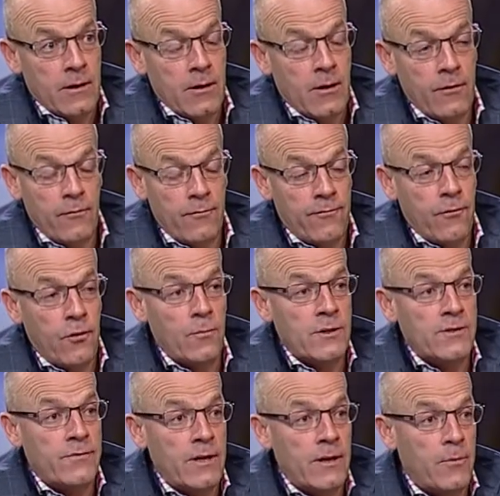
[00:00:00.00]
I
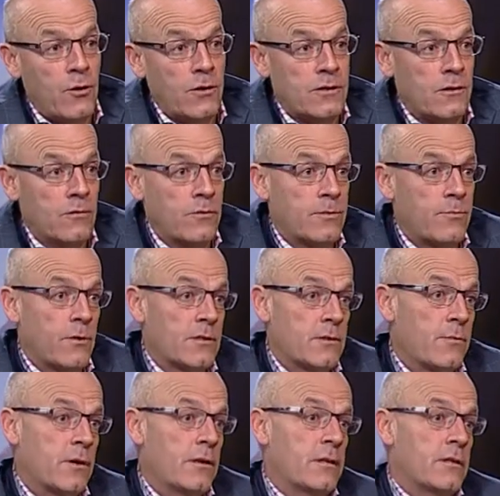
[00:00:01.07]
almost feel a personal
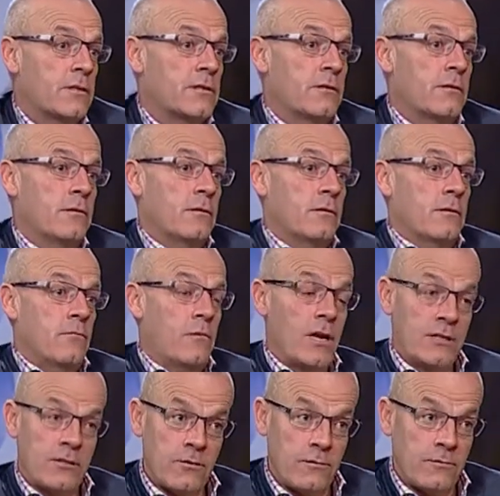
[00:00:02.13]
responsibility to. Well, I
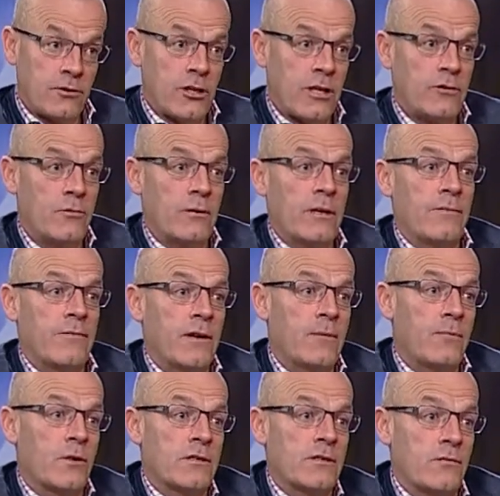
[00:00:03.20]
do genuinely feel a
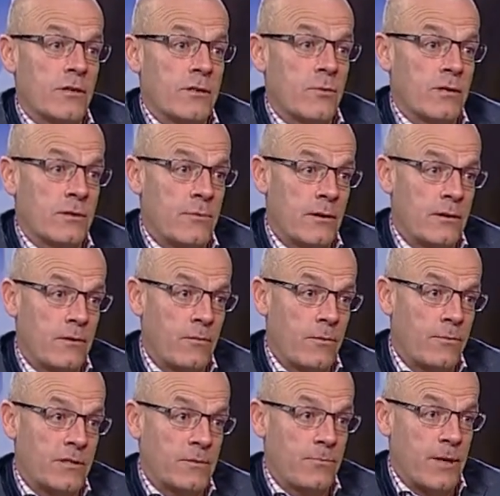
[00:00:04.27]
personal responsibility when
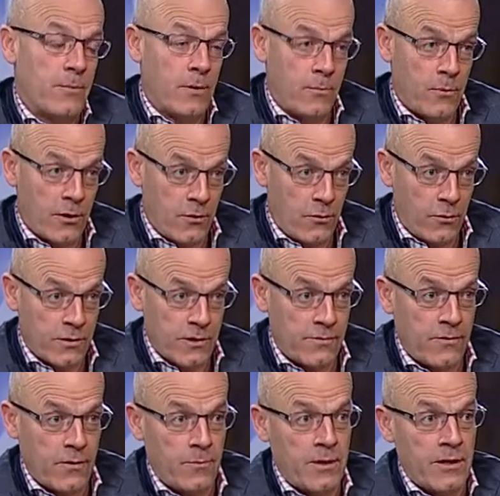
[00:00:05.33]
people buy horses
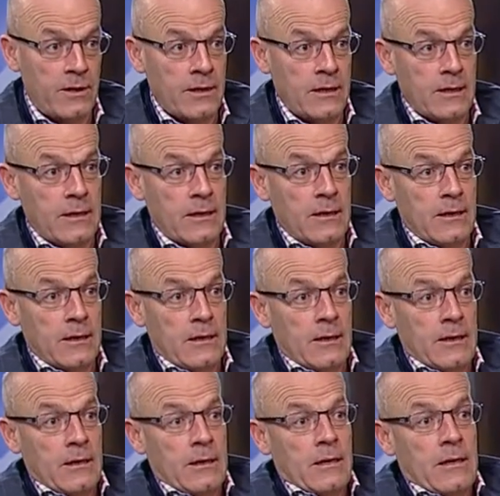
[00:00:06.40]
from me.
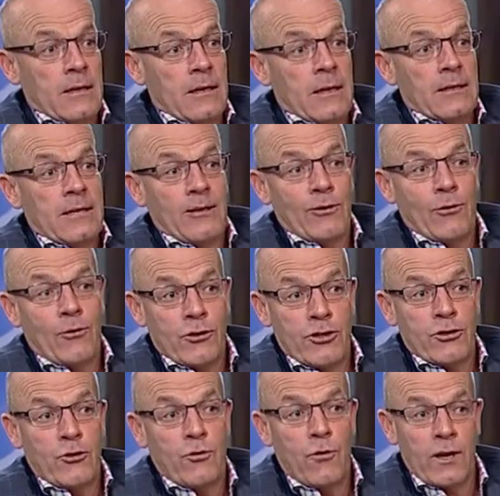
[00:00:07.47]
That the horse
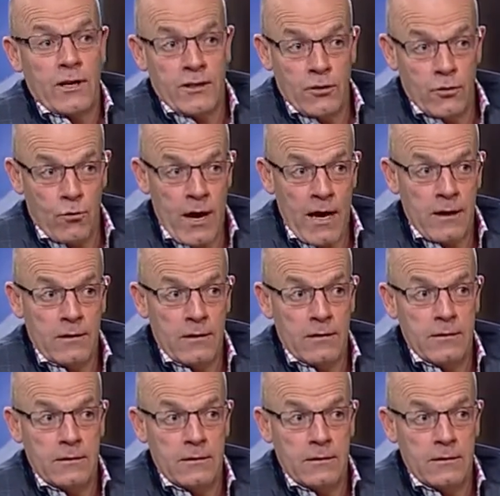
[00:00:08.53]
should go on and do well,